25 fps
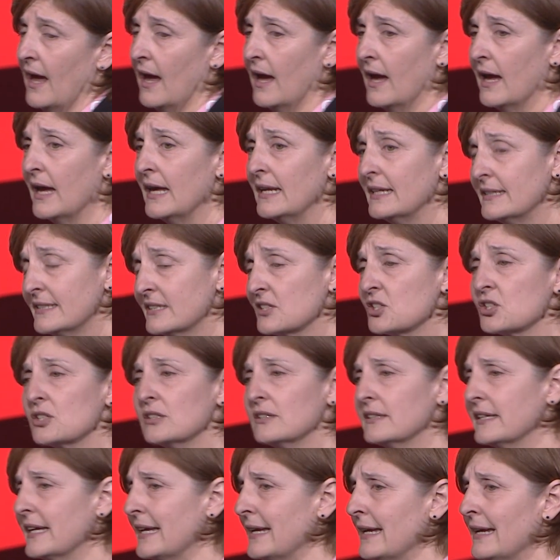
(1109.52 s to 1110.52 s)
And
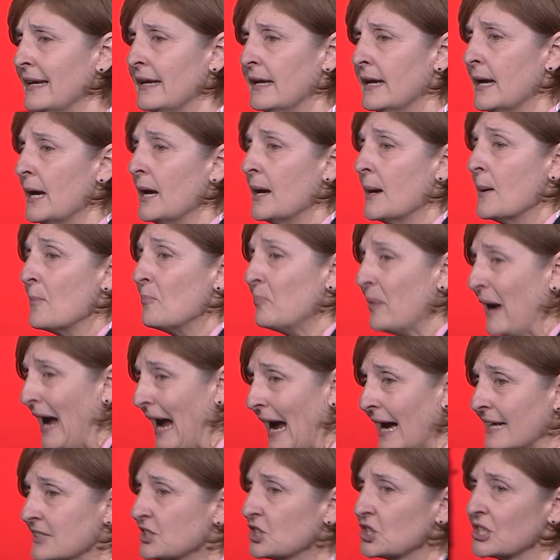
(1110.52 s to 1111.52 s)
additionally,
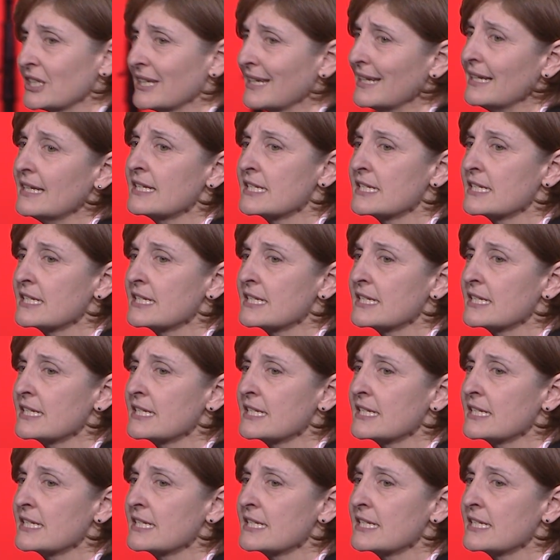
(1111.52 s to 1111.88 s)
patching is